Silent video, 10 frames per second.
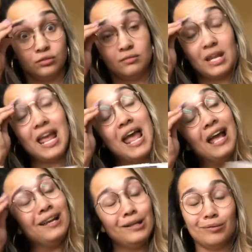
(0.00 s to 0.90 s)

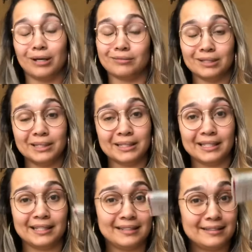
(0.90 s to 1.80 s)
anywhere
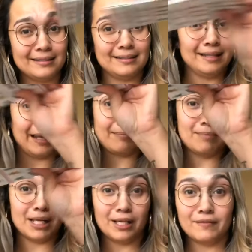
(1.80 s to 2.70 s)
really, like
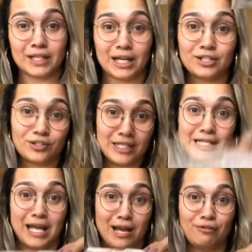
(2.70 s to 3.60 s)
middle of the country
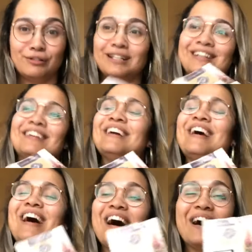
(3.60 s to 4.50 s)
down.
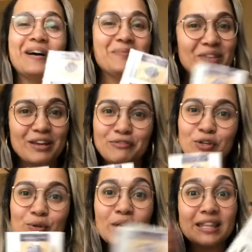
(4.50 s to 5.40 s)
If
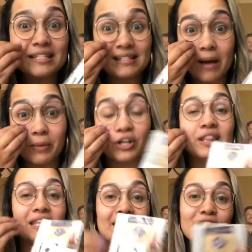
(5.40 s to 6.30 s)
you, in the summer,
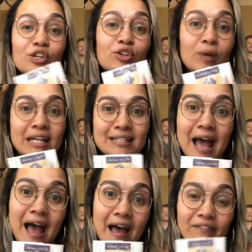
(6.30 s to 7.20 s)
these are great to
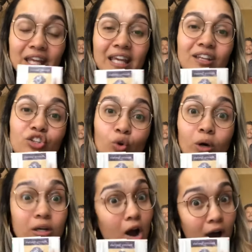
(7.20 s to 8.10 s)
have in your
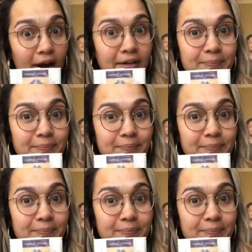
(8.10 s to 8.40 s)
car.